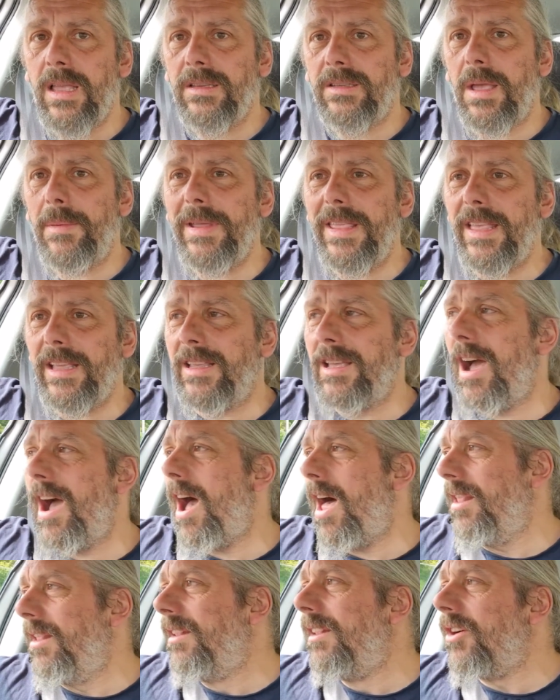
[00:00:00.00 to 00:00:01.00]
So I mean, the
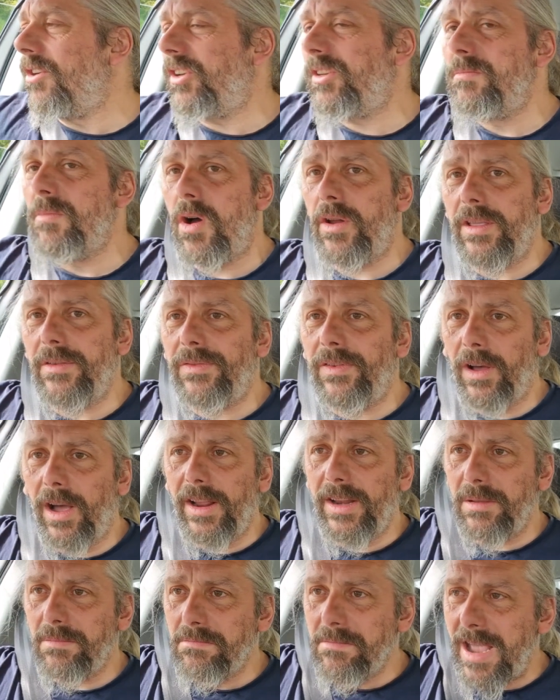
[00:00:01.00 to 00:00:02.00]
car looks
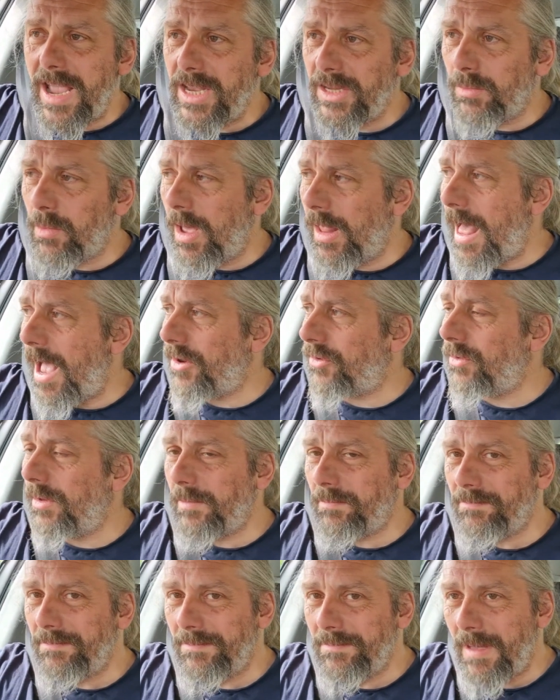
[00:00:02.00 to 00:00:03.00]
modified. It may as well
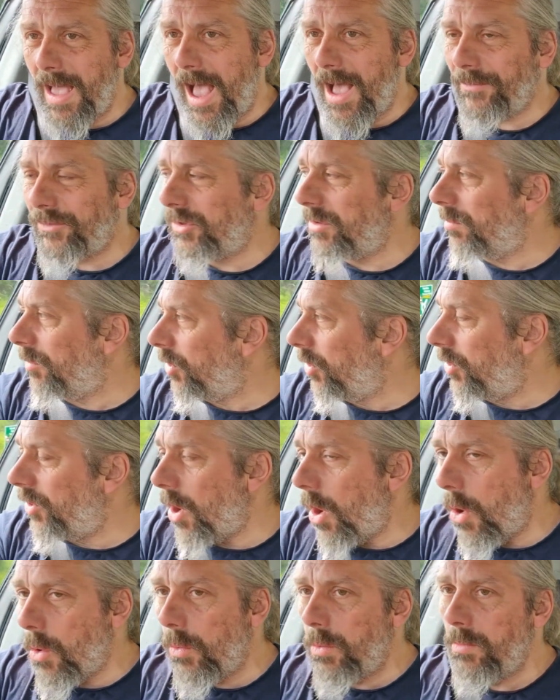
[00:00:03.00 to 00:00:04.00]
actually have some
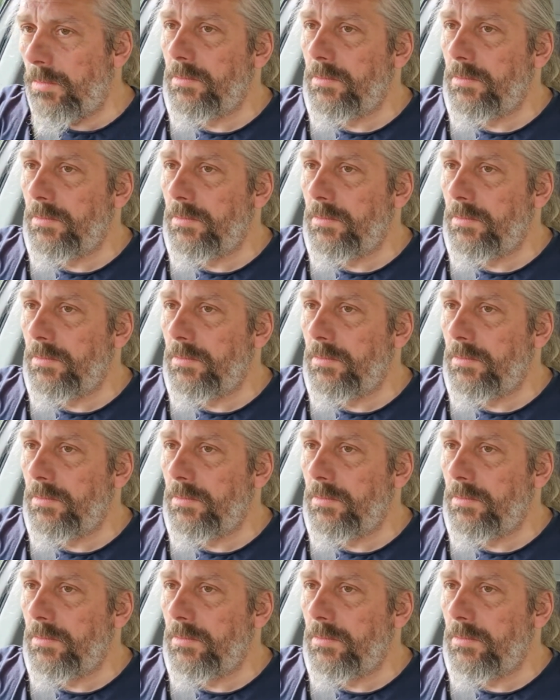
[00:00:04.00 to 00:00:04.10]
go,